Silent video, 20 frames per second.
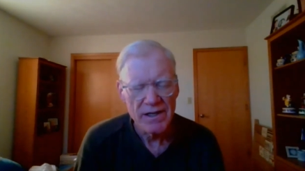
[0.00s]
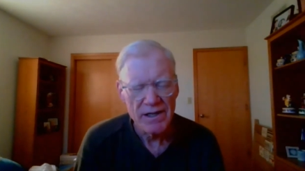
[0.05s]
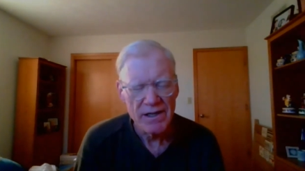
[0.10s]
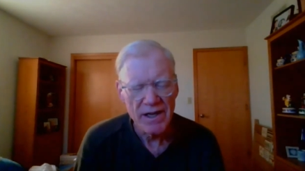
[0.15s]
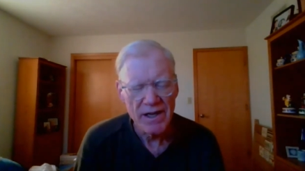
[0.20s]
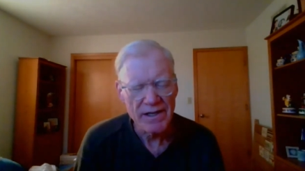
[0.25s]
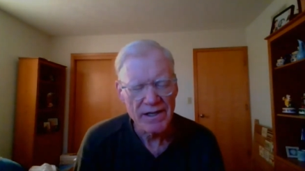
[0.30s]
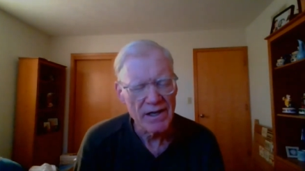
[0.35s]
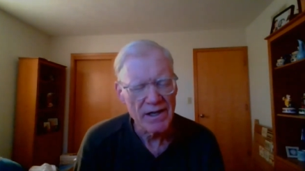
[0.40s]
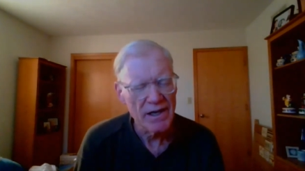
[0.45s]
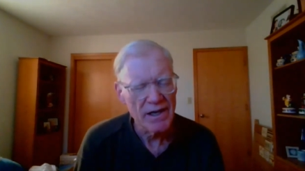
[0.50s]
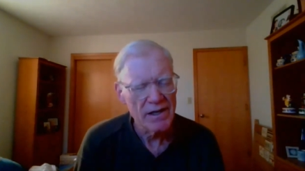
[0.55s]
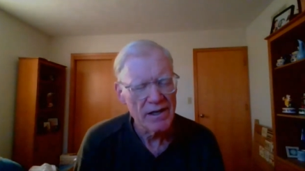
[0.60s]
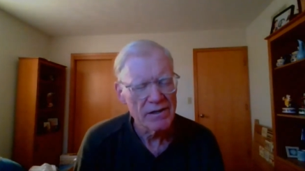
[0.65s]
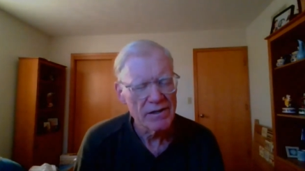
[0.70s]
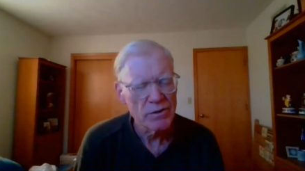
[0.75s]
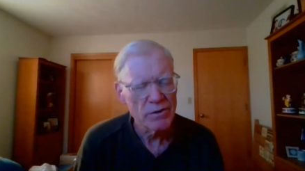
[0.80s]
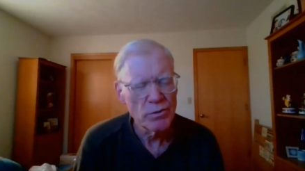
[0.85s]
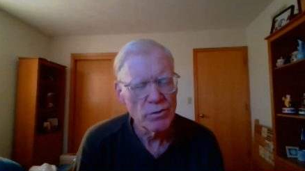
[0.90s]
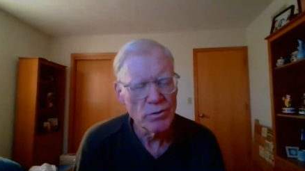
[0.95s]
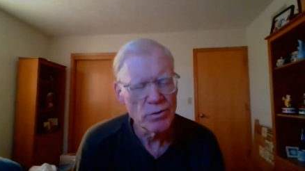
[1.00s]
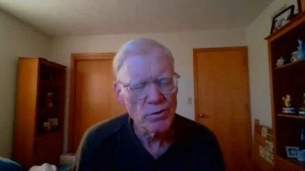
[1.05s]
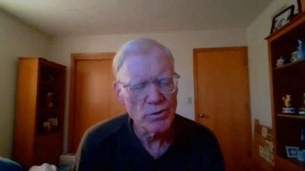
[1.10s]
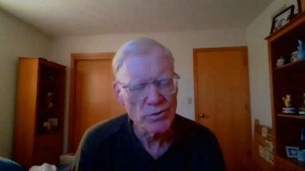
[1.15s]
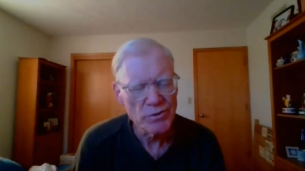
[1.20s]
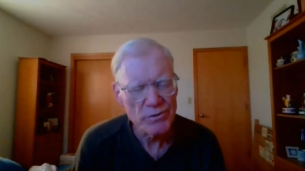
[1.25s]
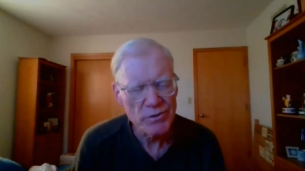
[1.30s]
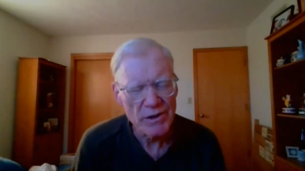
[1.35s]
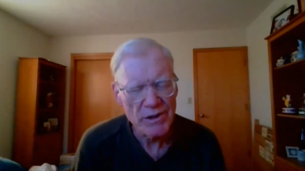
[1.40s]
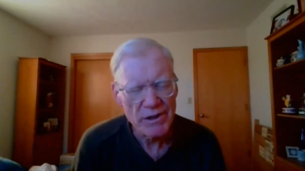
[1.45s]
like a cool
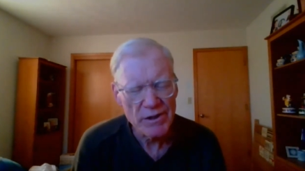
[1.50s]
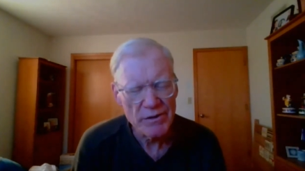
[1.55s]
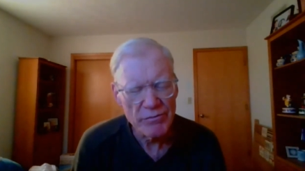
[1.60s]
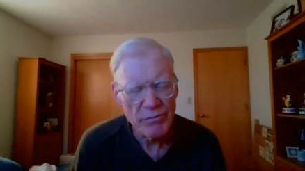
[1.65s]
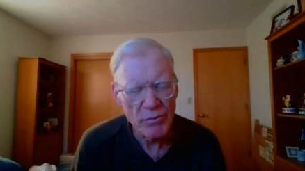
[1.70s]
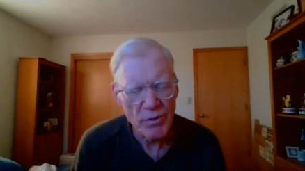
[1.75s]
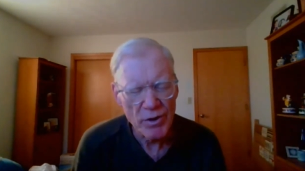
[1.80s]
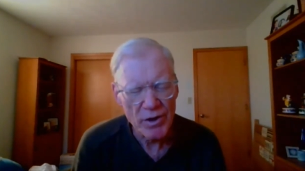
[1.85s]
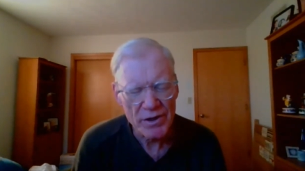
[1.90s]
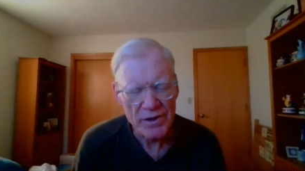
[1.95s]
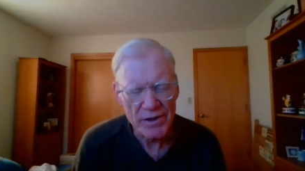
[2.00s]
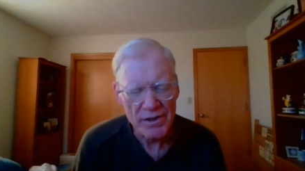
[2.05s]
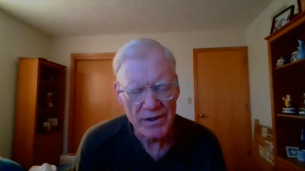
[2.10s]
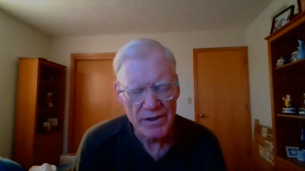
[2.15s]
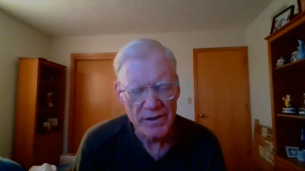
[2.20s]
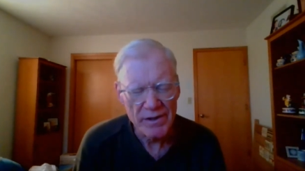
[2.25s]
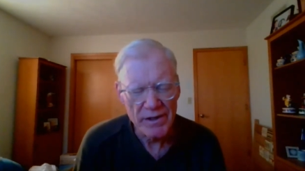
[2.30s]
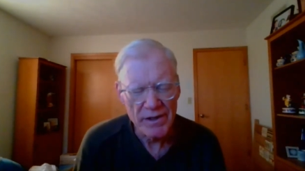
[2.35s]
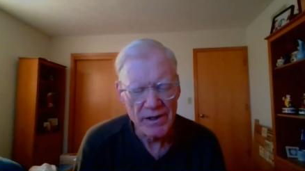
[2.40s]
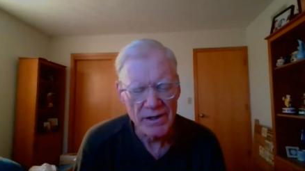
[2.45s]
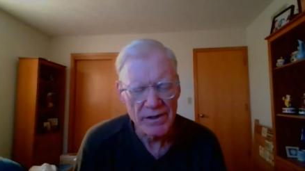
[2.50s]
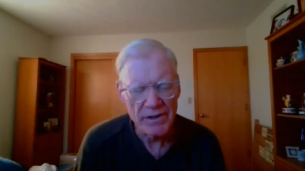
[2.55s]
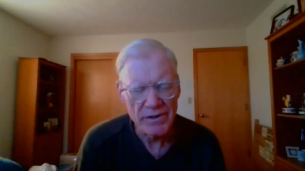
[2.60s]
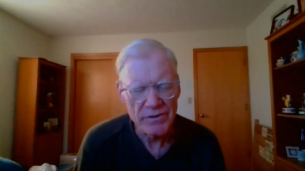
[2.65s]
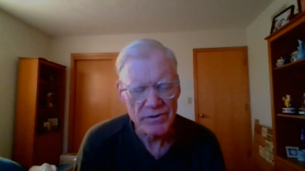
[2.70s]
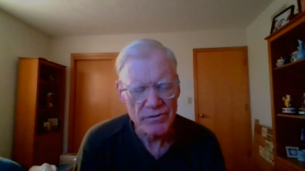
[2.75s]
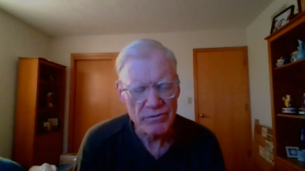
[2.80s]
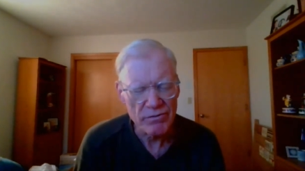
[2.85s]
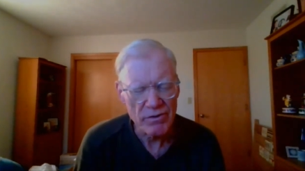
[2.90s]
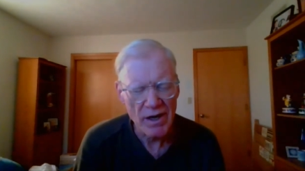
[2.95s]
drink of water in a
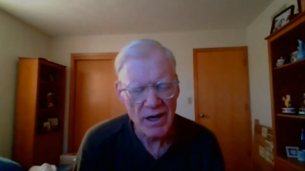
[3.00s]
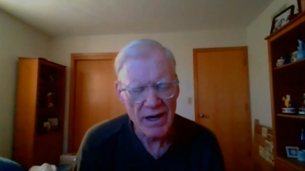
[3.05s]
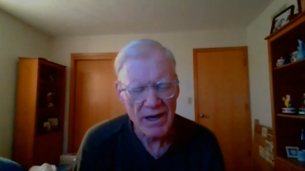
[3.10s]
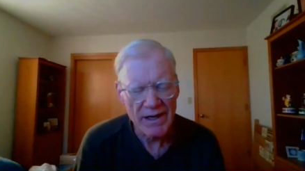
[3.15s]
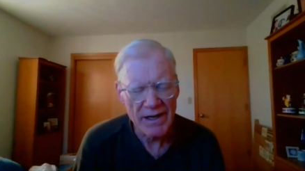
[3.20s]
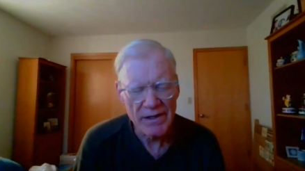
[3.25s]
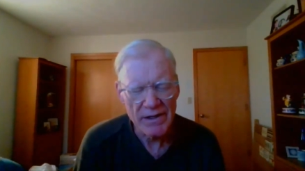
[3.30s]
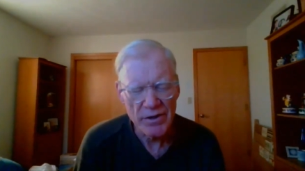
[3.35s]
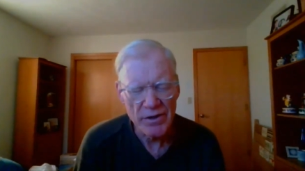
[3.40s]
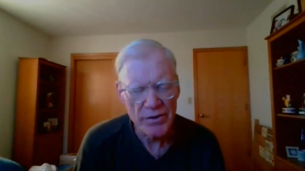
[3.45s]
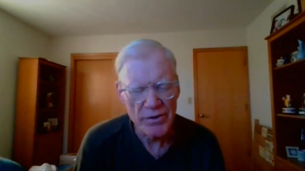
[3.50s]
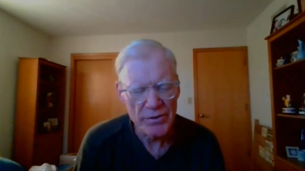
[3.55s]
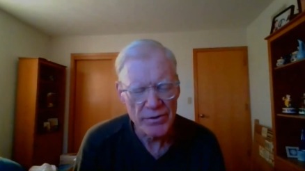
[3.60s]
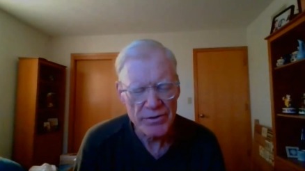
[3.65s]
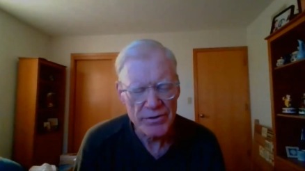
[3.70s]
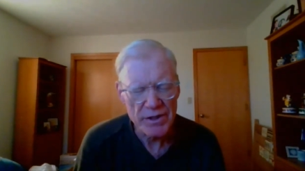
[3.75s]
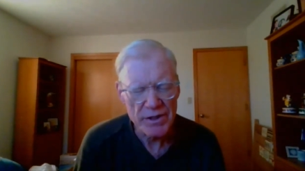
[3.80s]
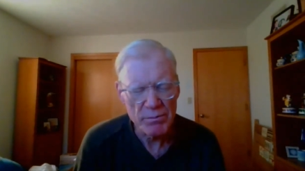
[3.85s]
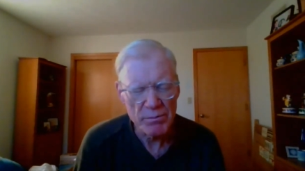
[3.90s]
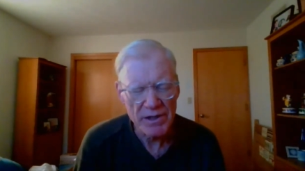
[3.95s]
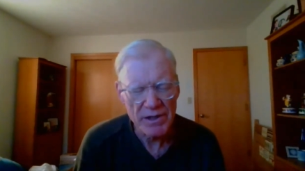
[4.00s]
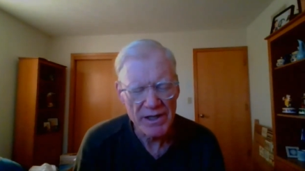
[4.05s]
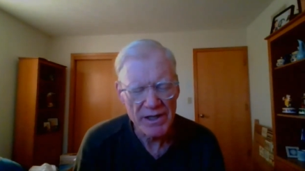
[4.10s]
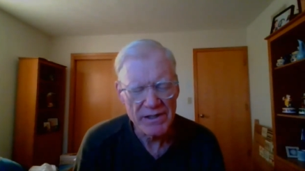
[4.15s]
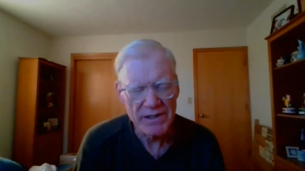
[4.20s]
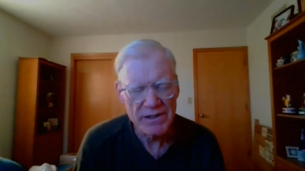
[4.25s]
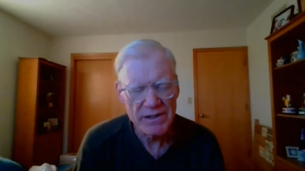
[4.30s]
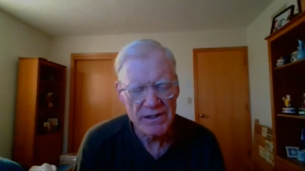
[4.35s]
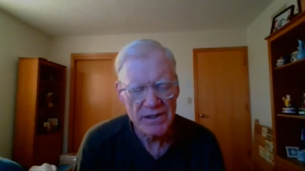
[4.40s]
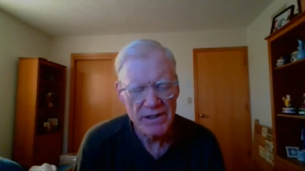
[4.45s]
dry and thirsty
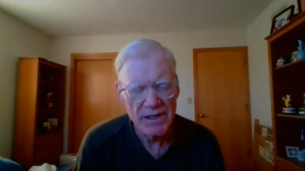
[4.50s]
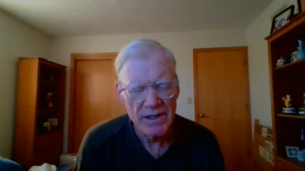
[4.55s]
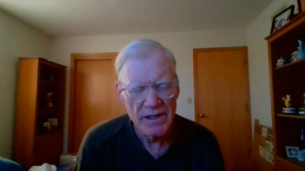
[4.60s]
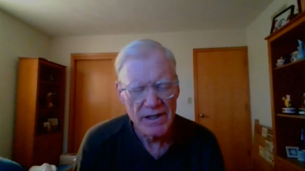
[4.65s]
place.